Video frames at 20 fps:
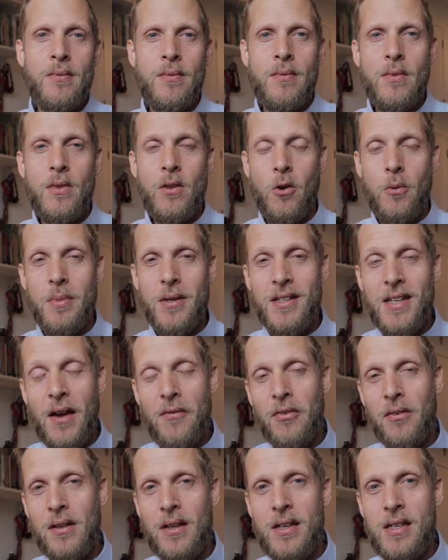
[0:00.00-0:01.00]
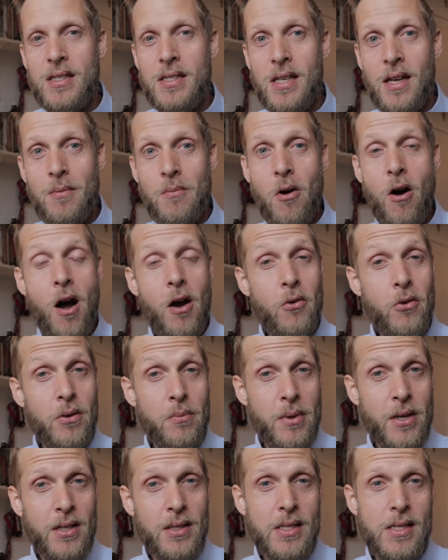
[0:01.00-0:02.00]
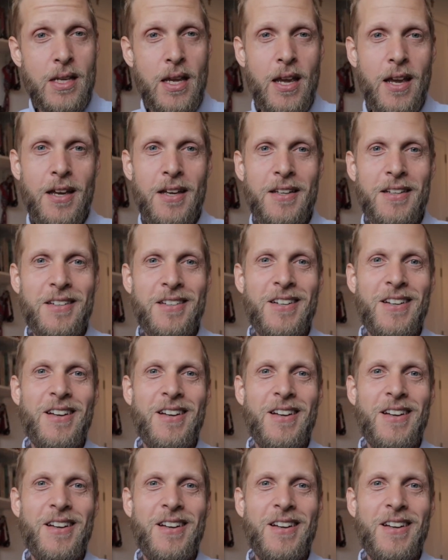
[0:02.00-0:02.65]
There will be definitely some awkward bits, and